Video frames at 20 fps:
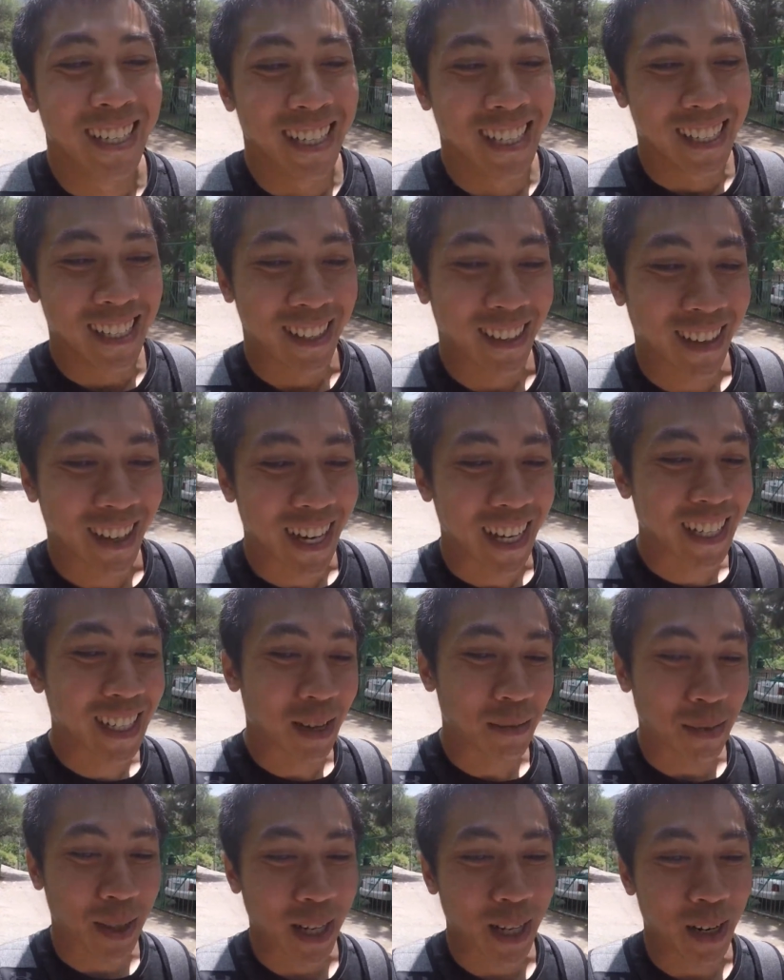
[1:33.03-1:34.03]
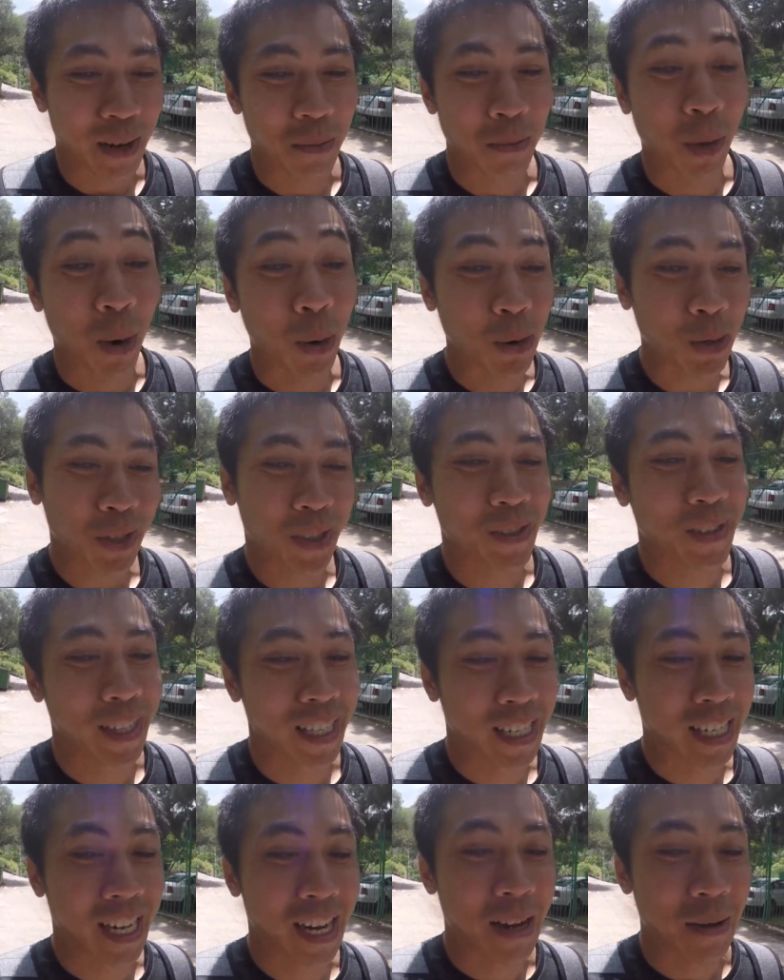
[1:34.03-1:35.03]
So I end up there most of the
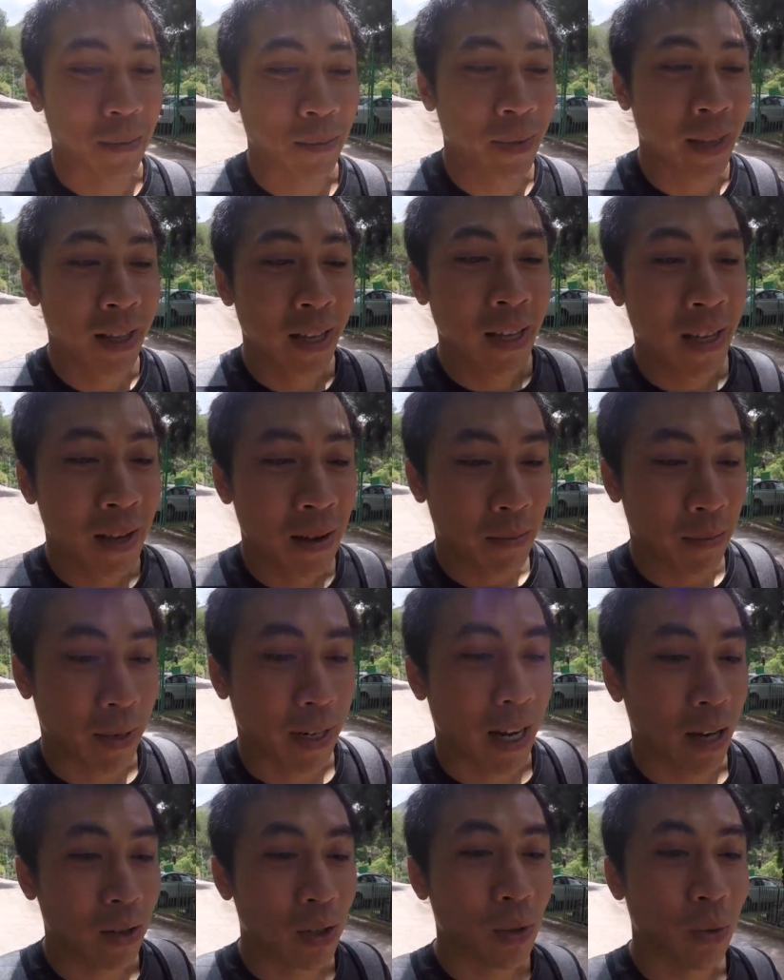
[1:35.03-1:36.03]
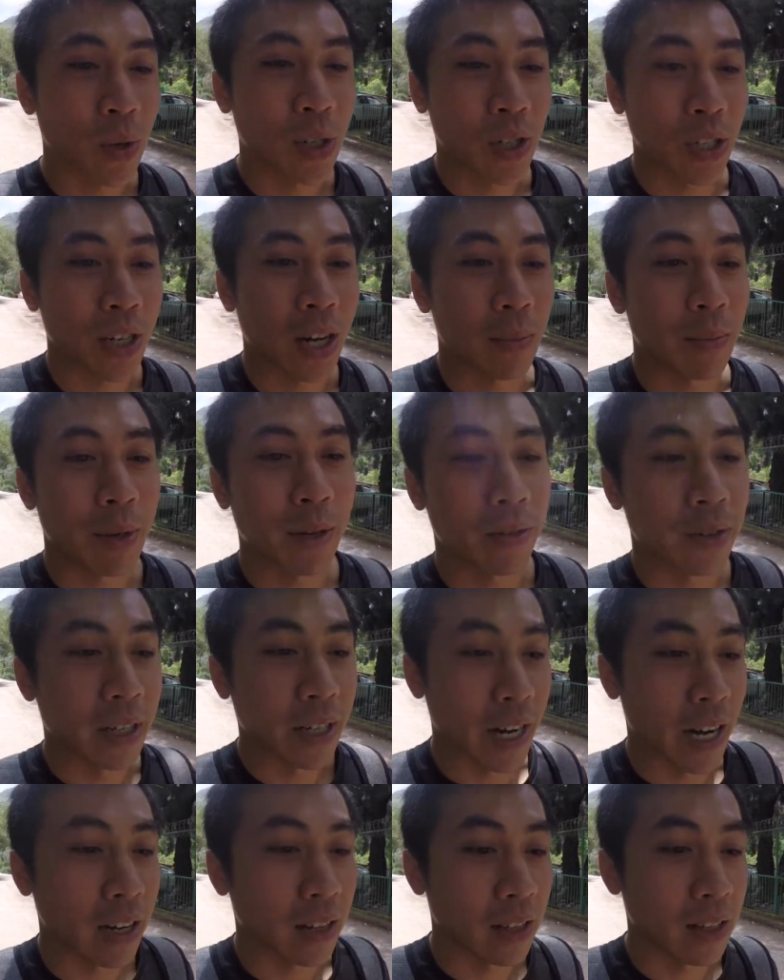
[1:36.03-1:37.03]
time, but I'll switch it up every
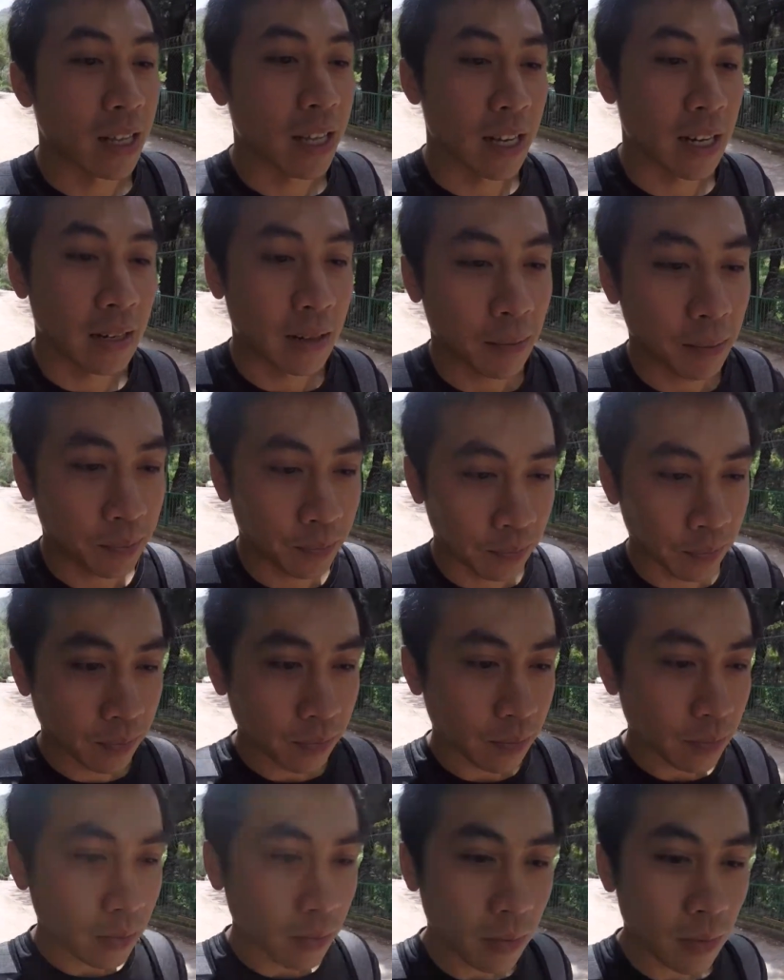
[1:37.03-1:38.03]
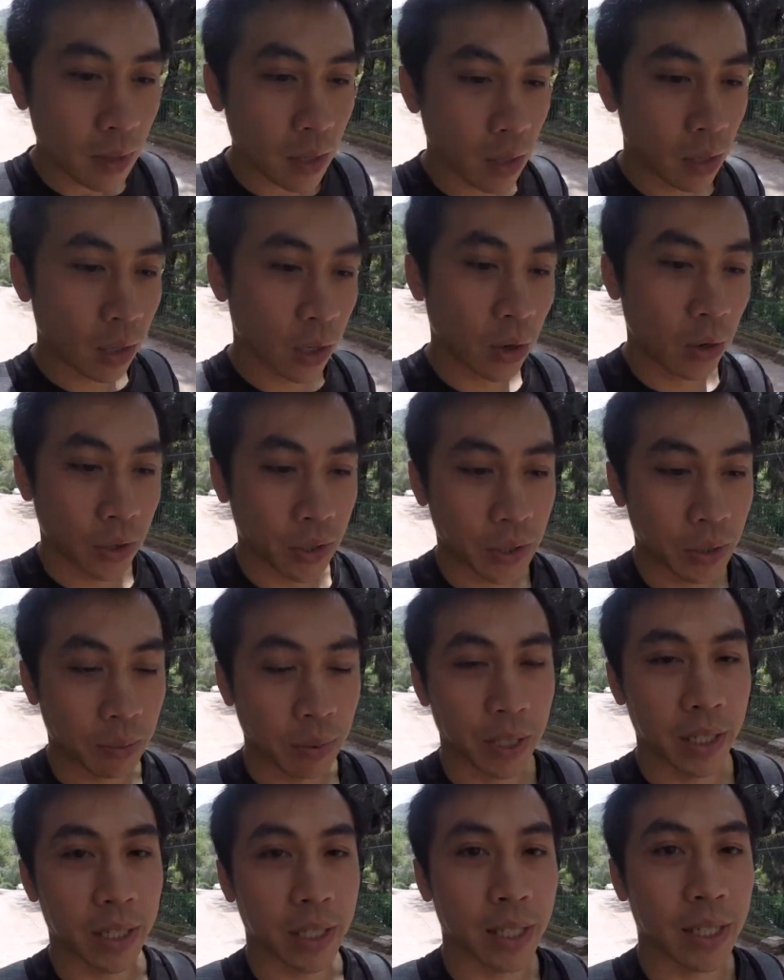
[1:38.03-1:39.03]
now and then, going to
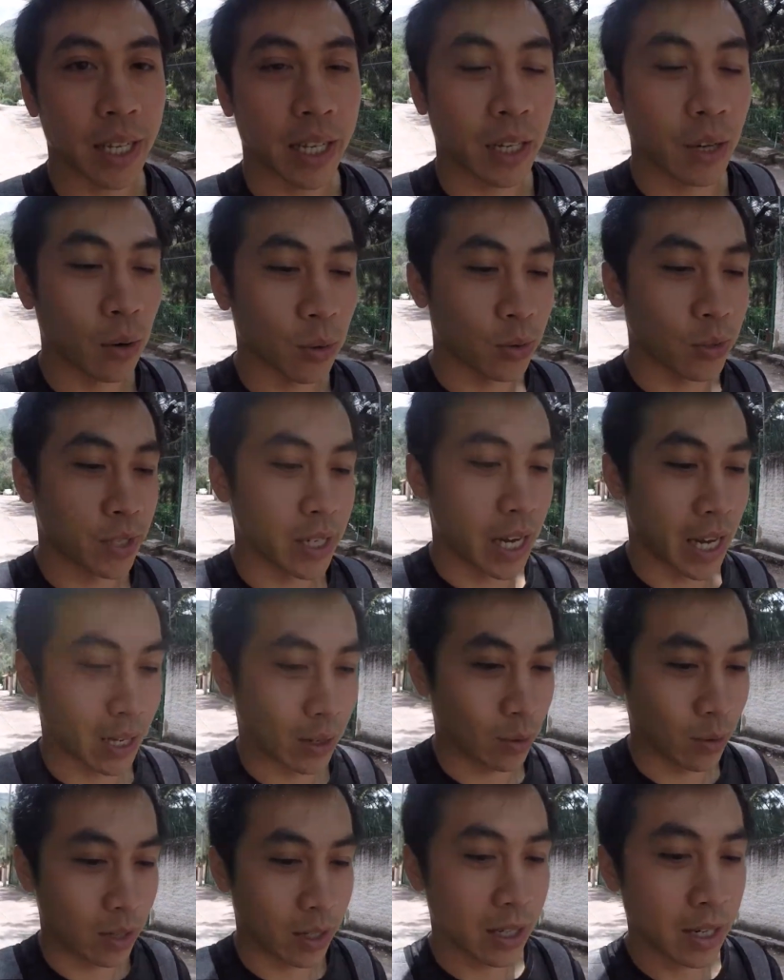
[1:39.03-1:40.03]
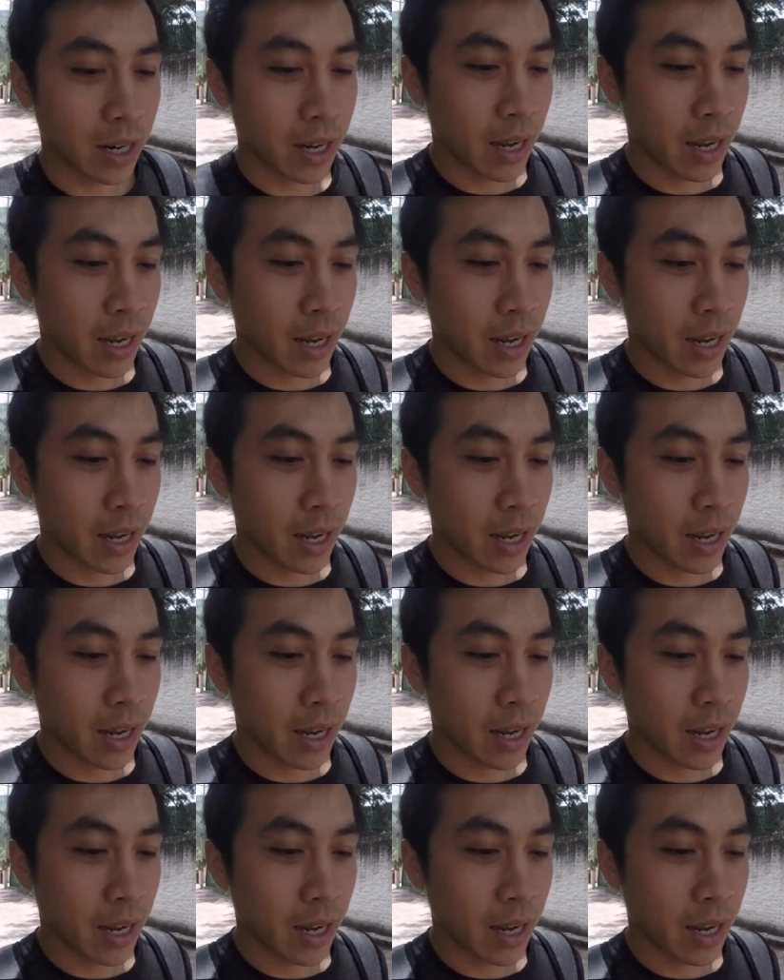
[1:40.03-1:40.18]
places like Otsagwan.